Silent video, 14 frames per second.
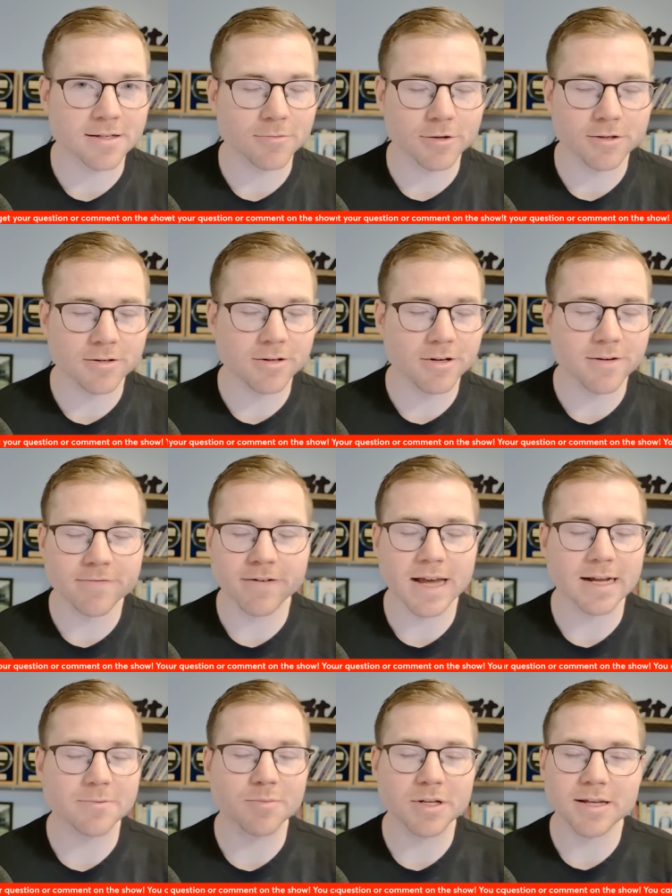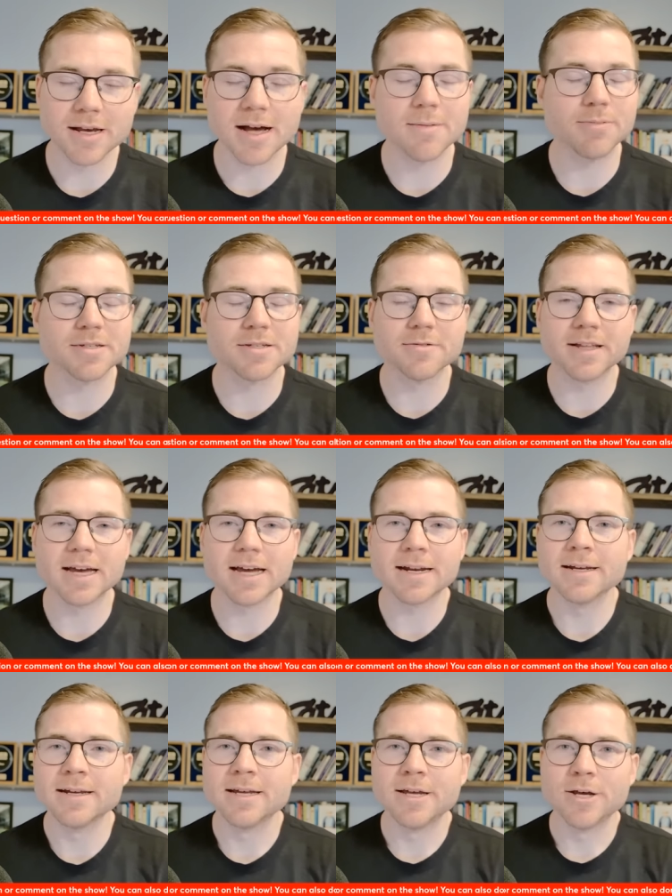It would in fact be the opposite of
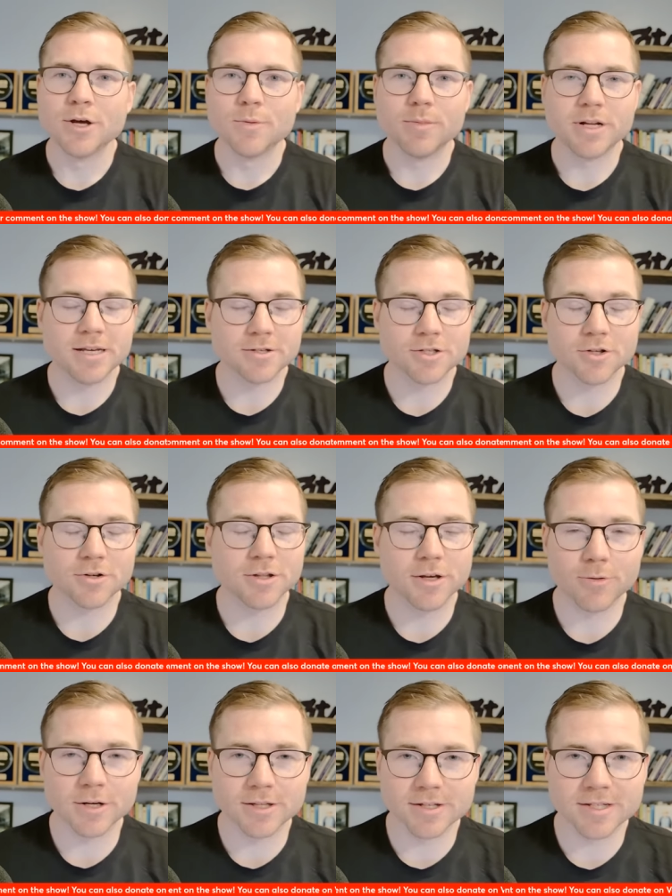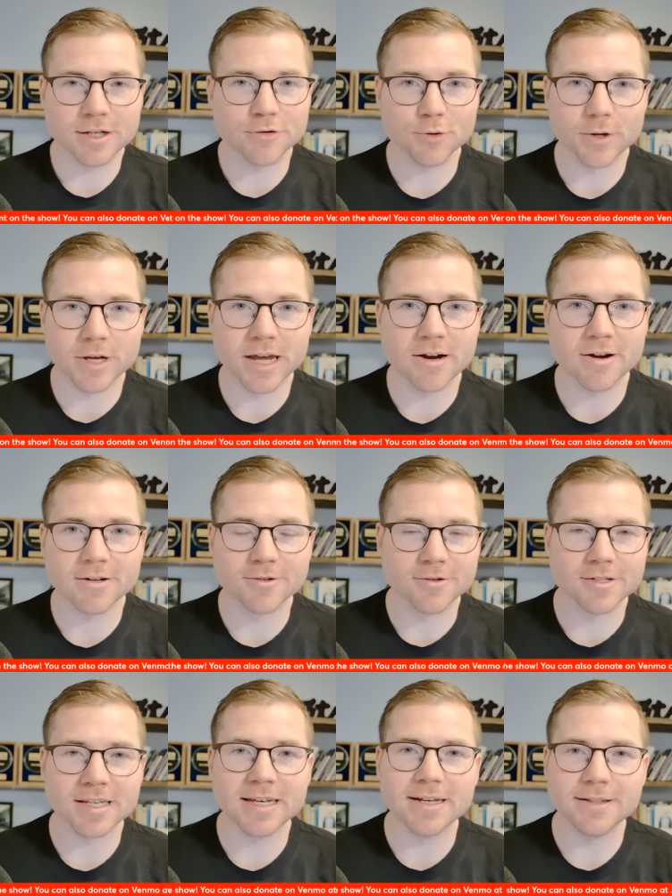that, but he is certainly one of the central
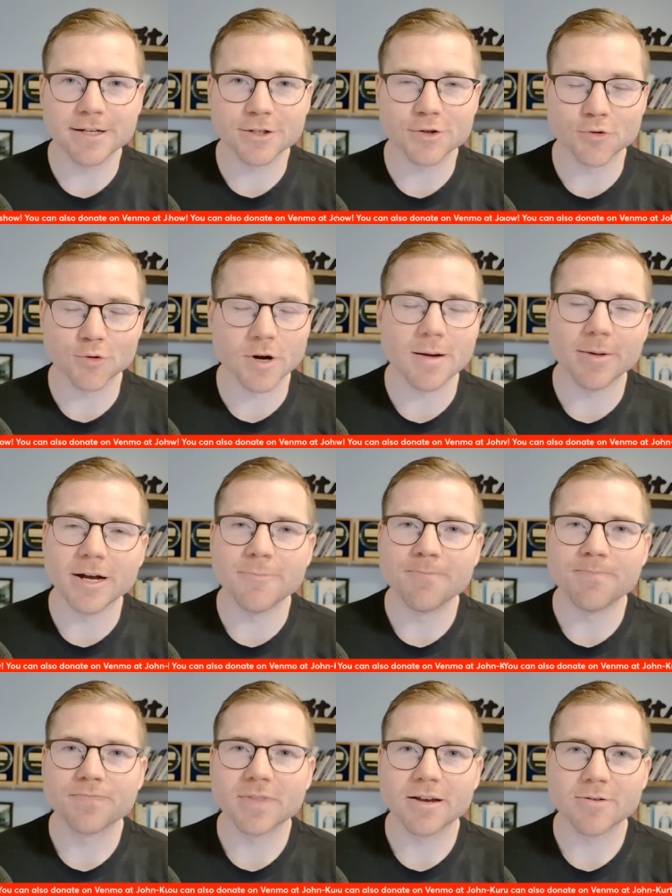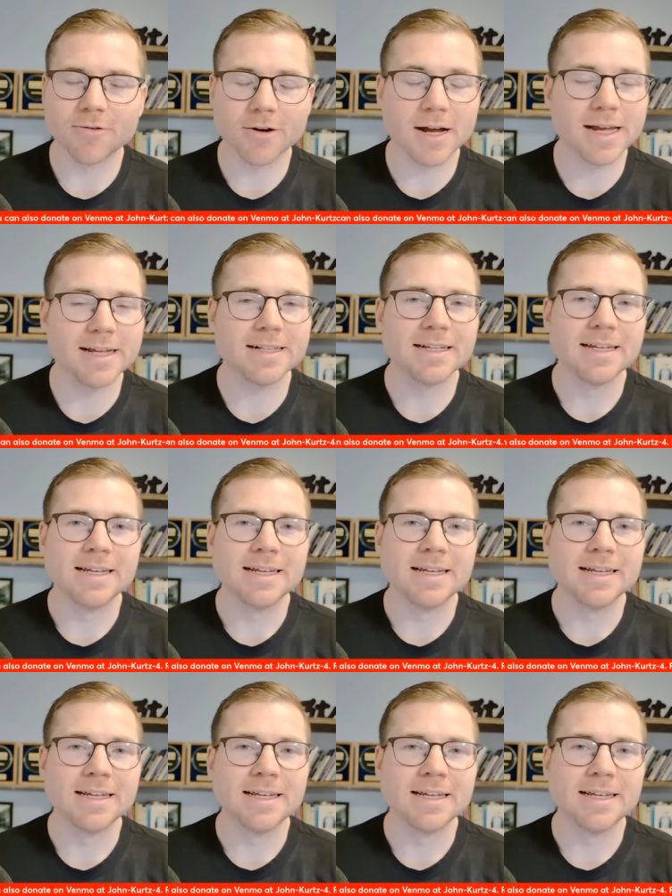characters in this drama, right?